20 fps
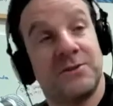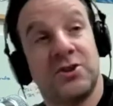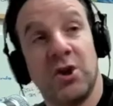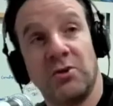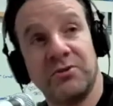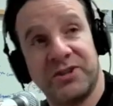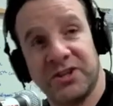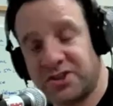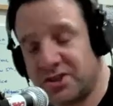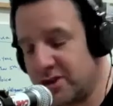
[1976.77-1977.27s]

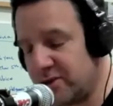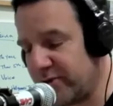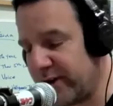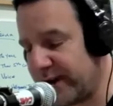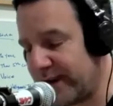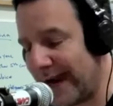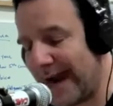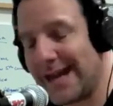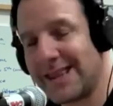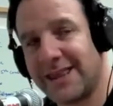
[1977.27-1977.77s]
Don't
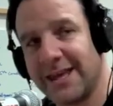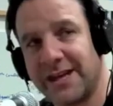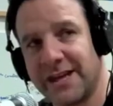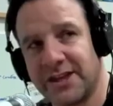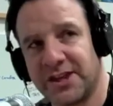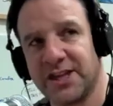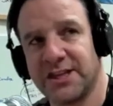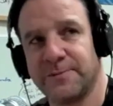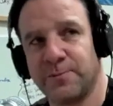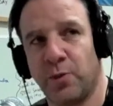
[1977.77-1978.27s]
disagree. I
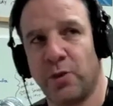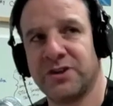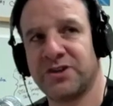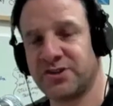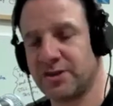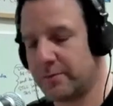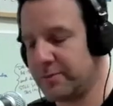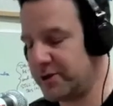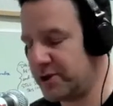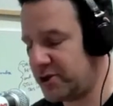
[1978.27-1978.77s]
think at this
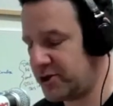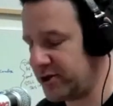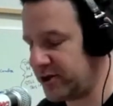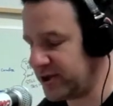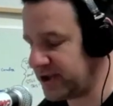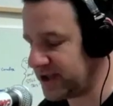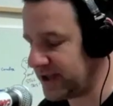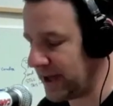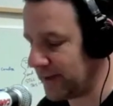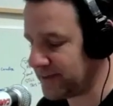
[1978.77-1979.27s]
point somebody
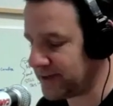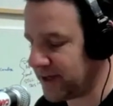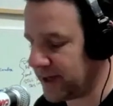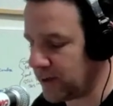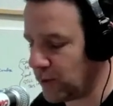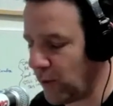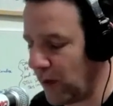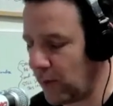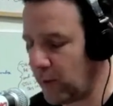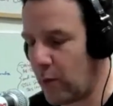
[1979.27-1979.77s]
should have stepped
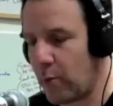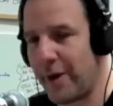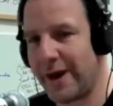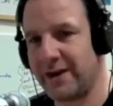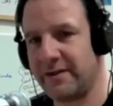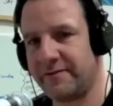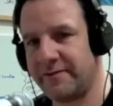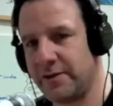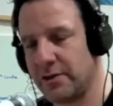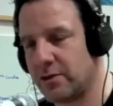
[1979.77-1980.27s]
in. While we're
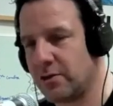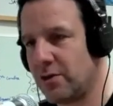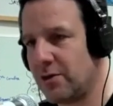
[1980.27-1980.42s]
waiting for your